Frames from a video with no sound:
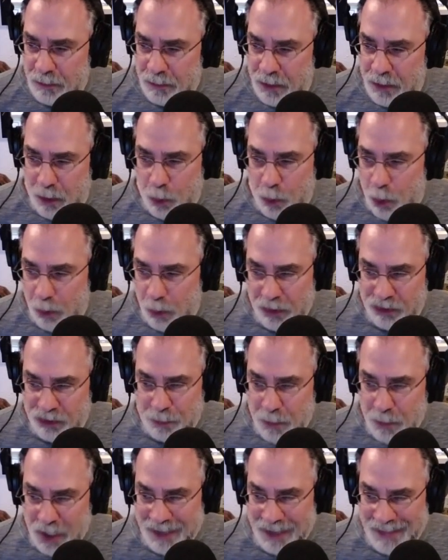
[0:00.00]
all this
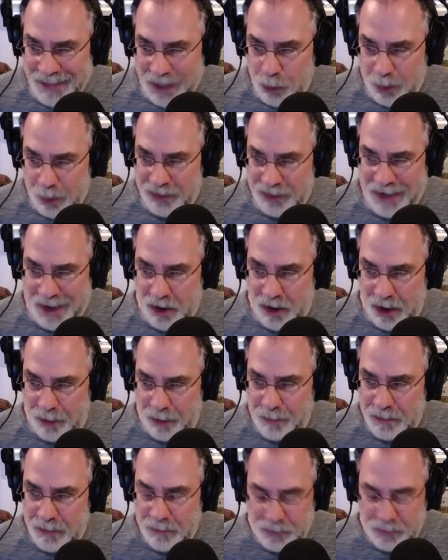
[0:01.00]
money that he always had on
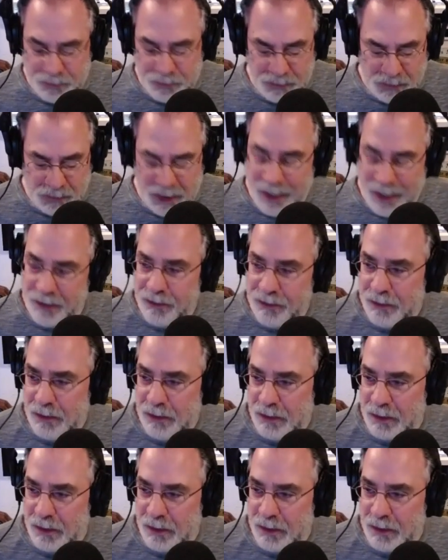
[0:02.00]
him and